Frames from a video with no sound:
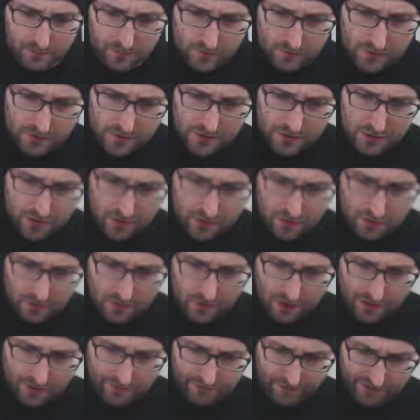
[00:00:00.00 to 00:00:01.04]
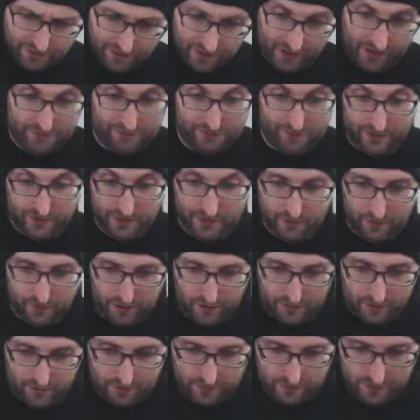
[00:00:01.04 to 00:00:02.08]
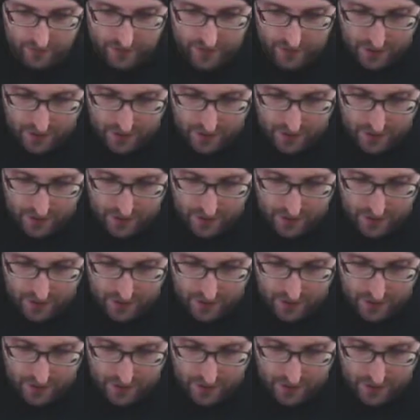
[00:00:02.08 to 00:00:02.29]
So I forget what I ordered.